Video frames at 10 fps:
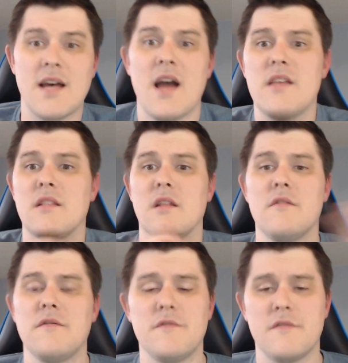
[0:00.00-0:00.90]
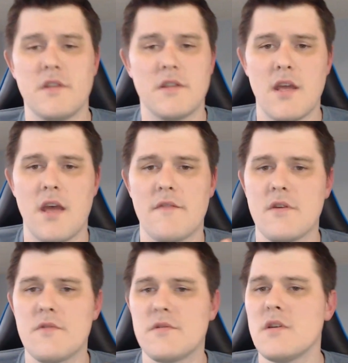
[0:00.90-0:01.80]
I love that they have
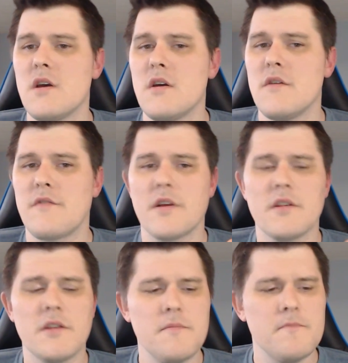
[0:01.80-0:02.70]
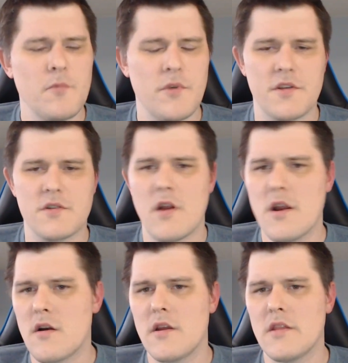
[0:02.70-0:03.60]
those, frankly, with the terrain
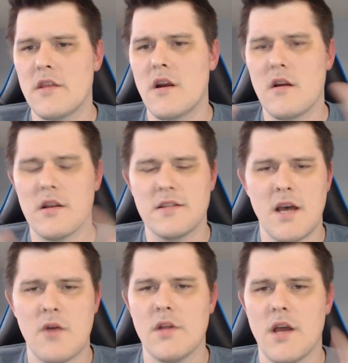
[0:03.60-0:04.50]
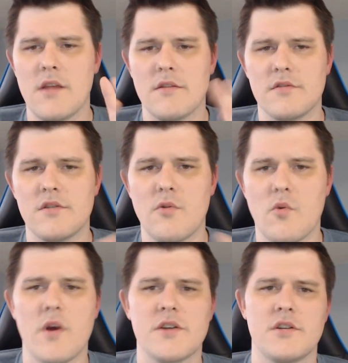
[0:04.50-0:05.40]
already there. It's outlined, there's no
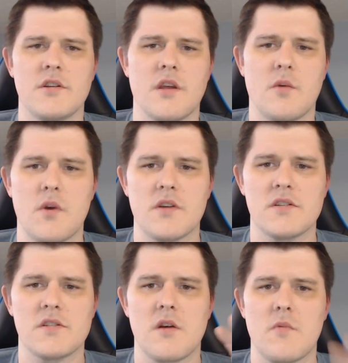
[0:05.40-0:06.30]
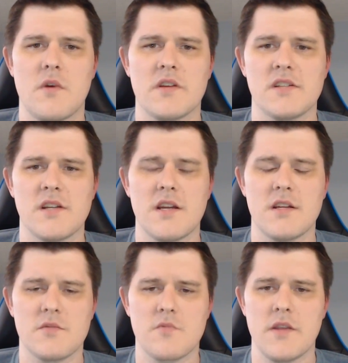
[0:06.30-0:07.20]
question like where does it start, where does it end.
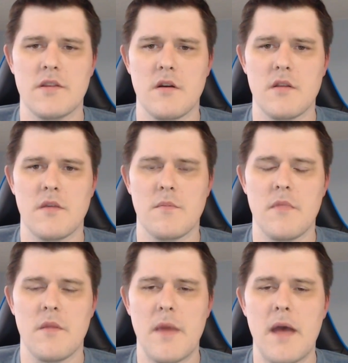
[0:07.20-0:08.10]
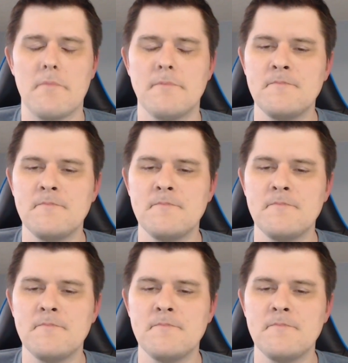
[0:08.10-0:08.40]
It's right there on the mat.